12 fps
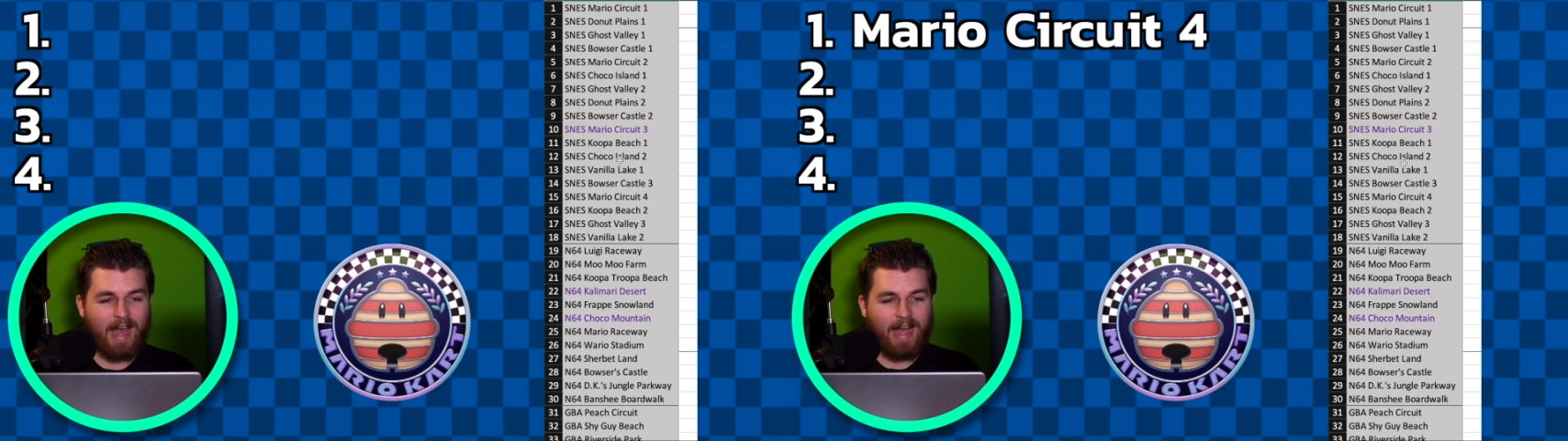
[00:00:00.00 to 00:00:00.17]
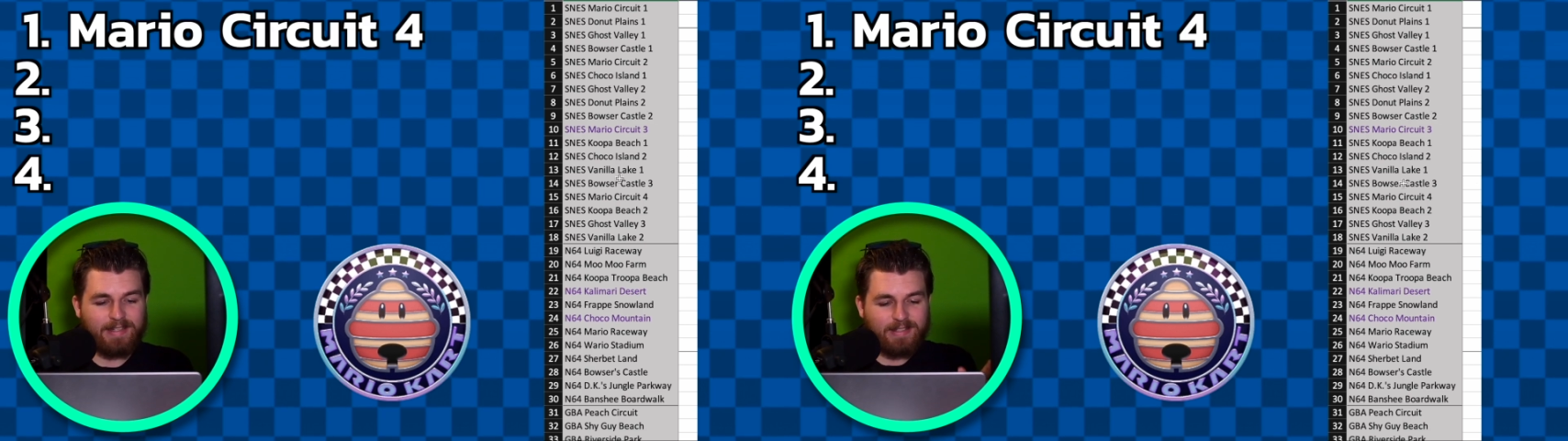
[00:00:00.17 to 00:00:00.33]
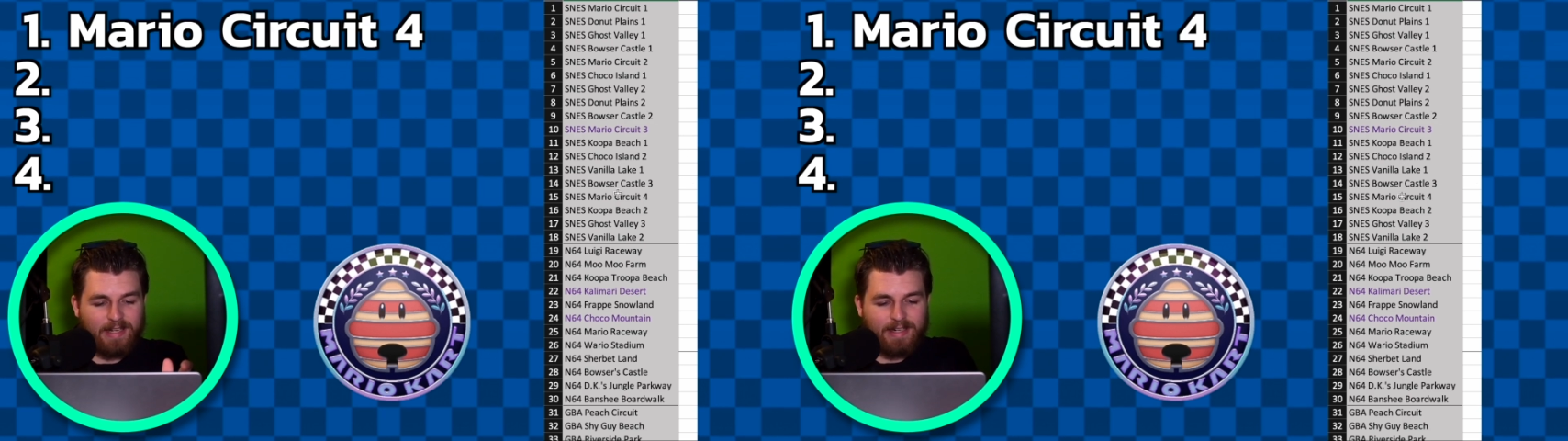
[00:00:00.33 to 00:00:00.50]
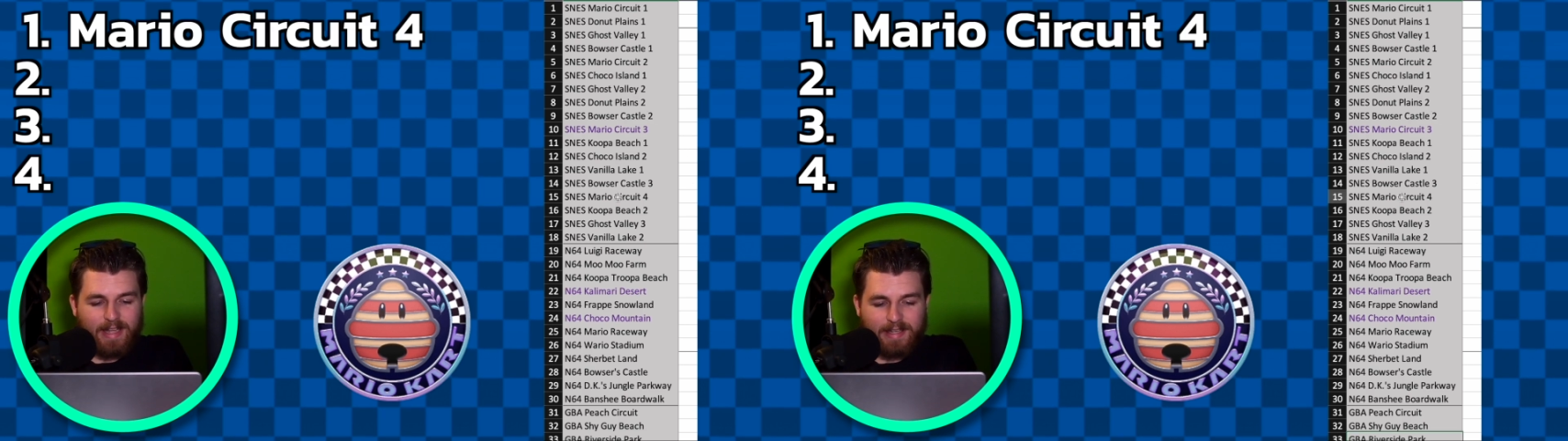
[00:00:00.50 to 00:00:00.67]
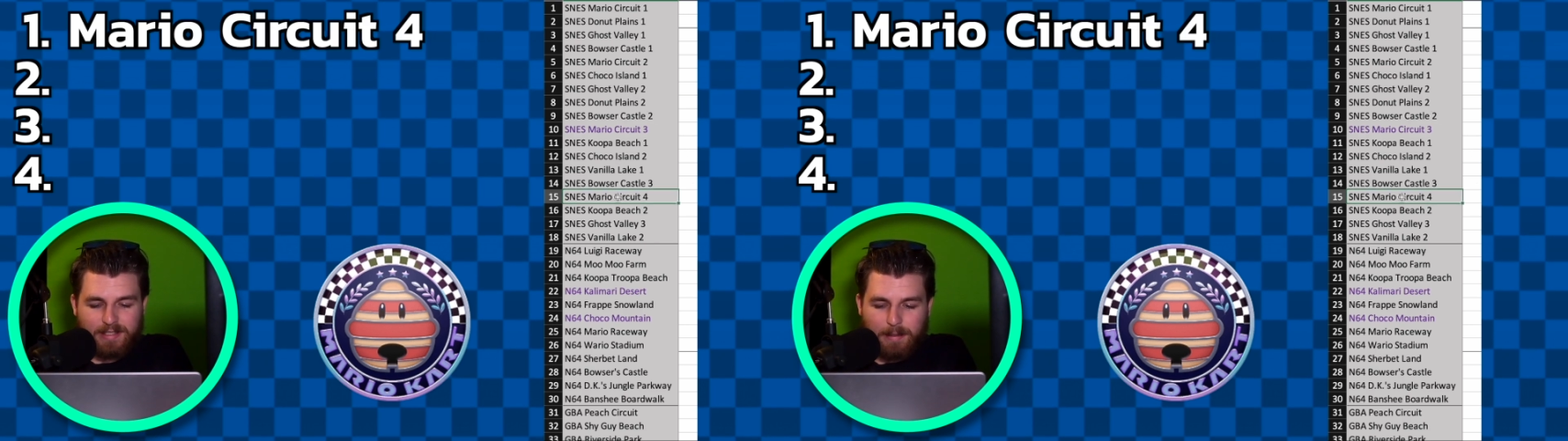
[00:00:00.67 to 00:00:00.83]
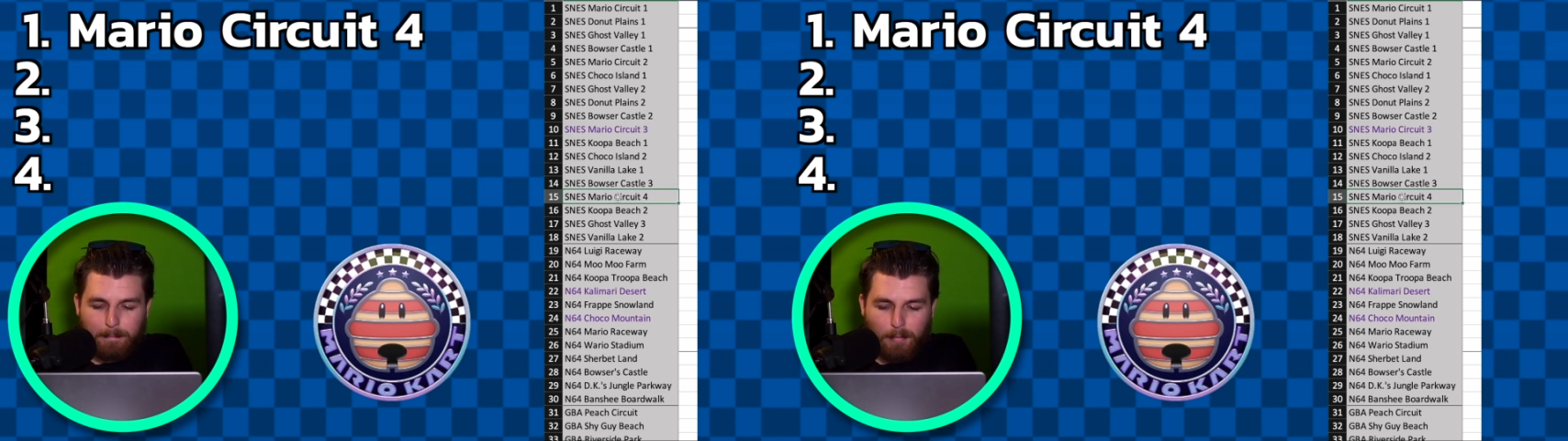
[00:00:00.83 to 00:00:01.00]

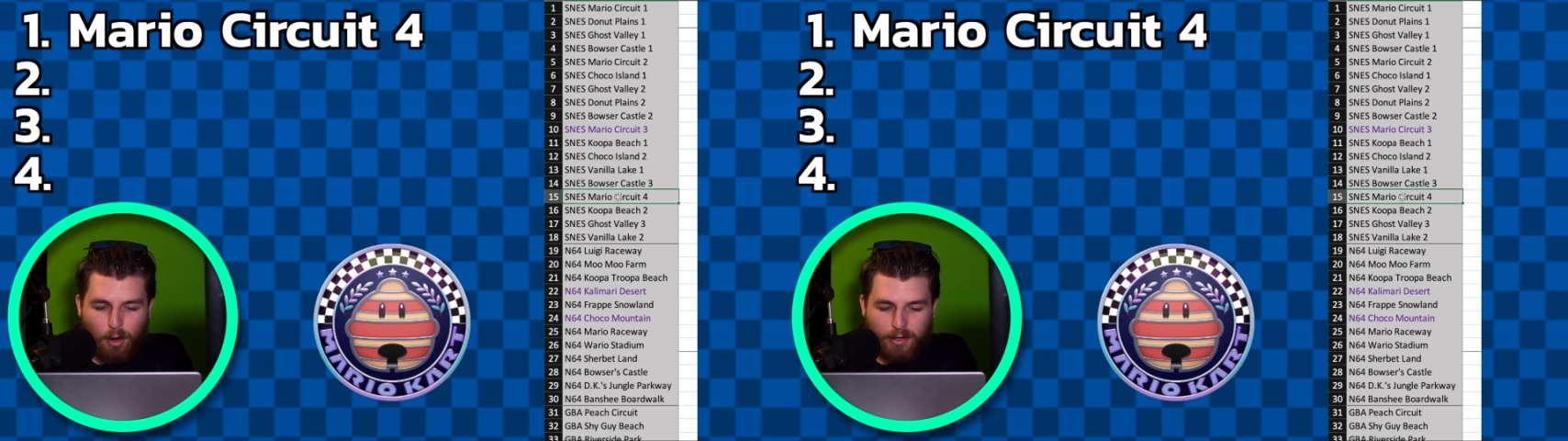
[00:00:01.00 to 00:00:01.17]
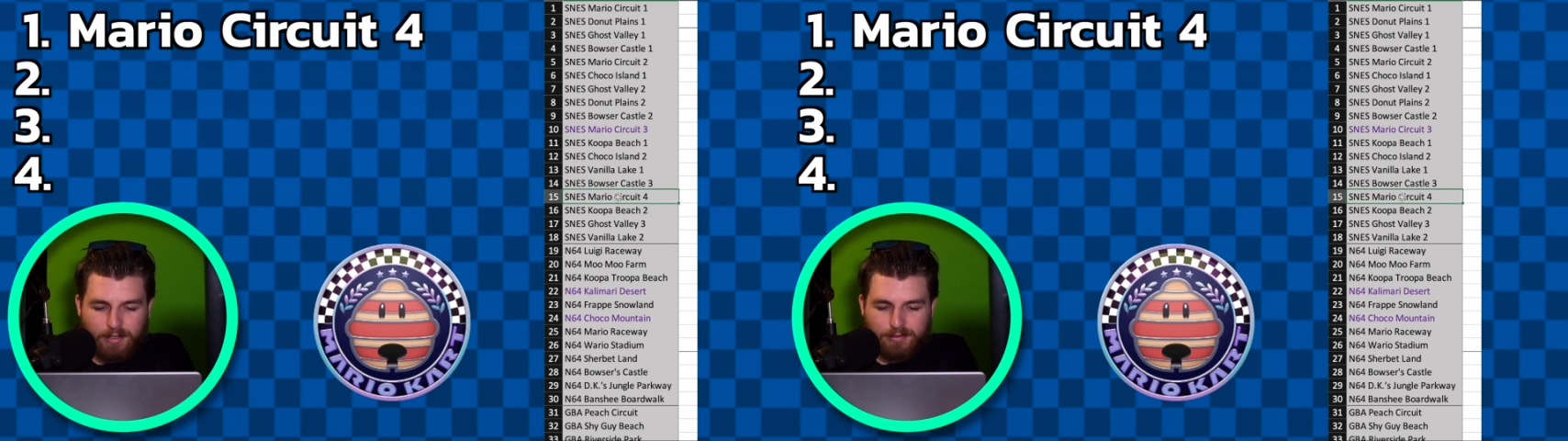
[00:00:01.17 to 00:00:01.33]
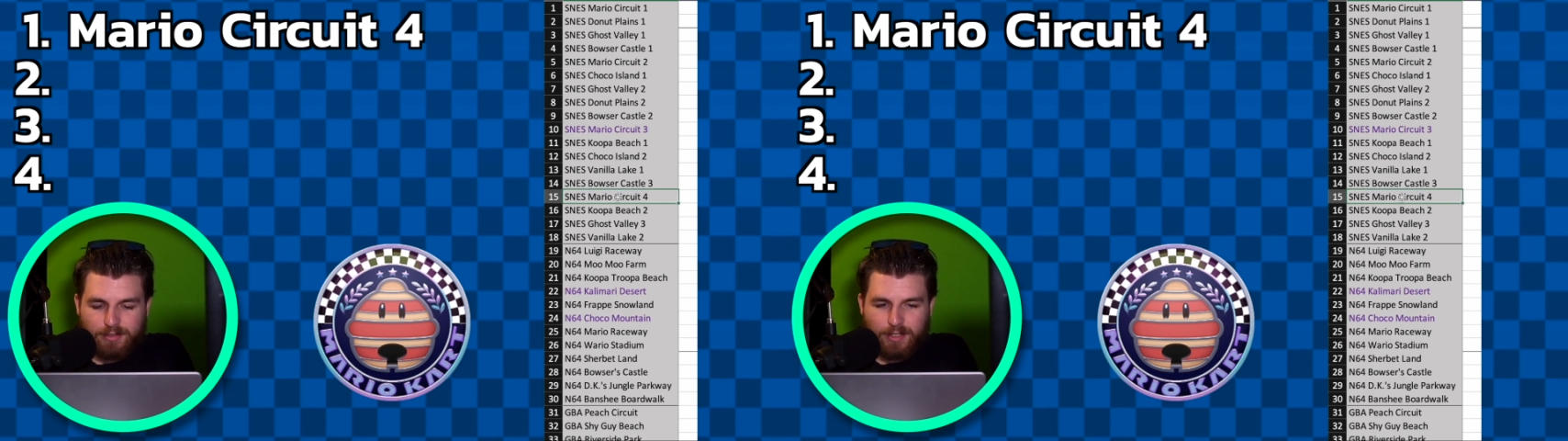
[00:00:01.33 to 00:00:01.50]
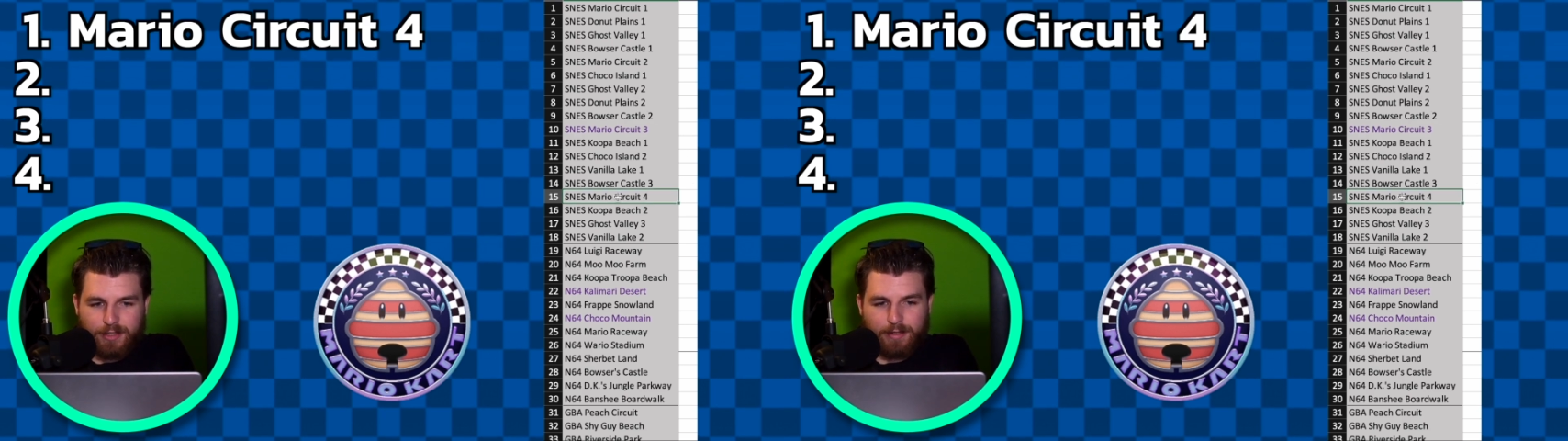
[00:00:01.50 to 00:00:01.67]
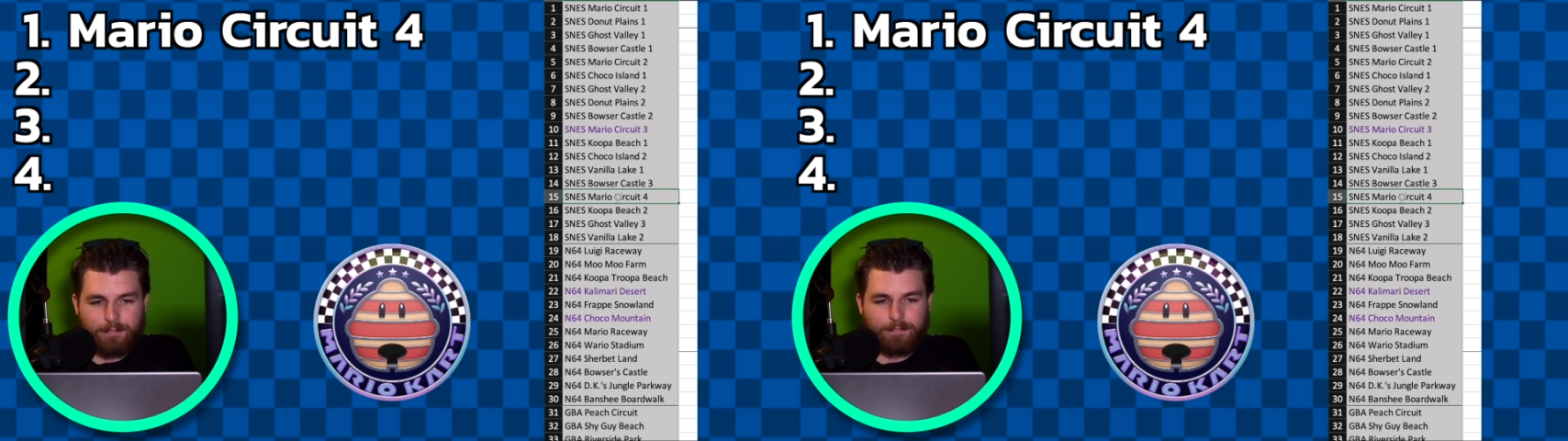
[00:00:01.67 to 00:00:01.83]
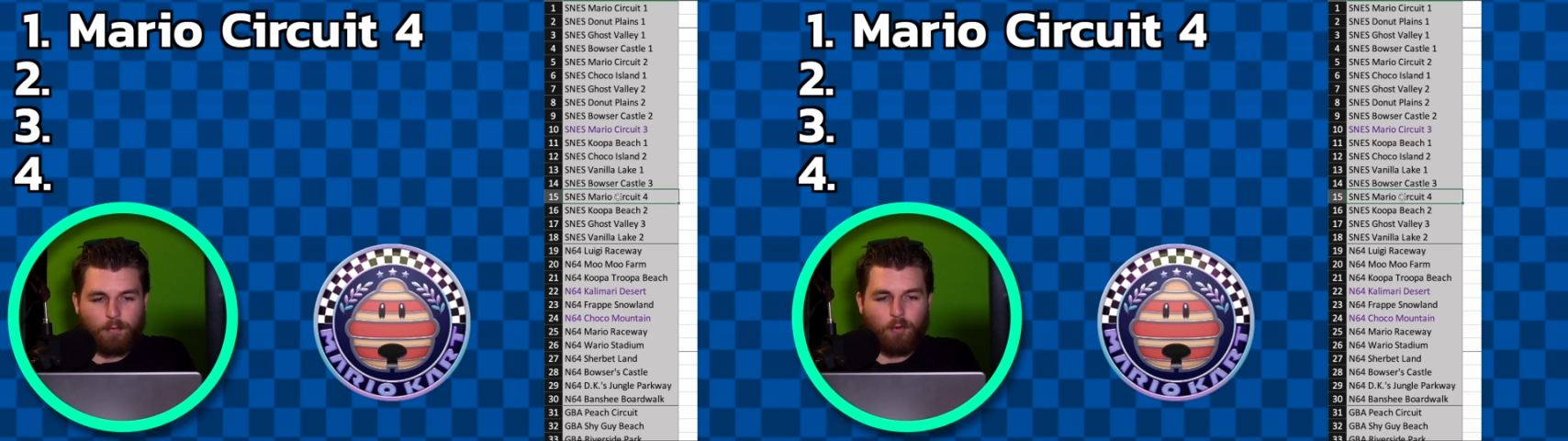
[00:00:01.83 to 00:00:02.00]
SNES Mario Circuit
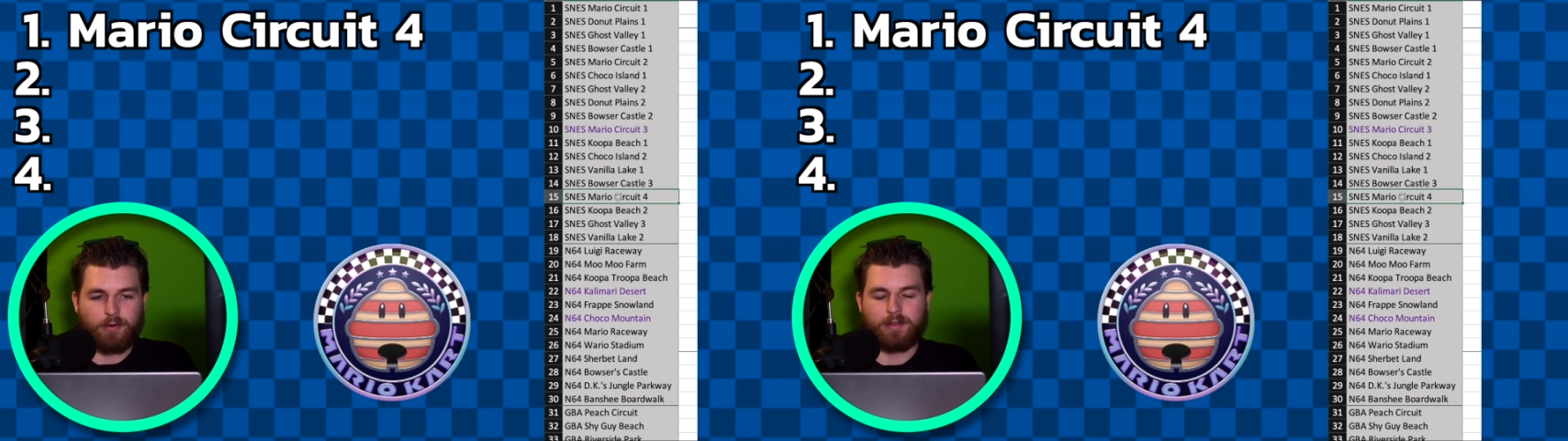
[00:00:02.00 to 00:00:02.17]
4,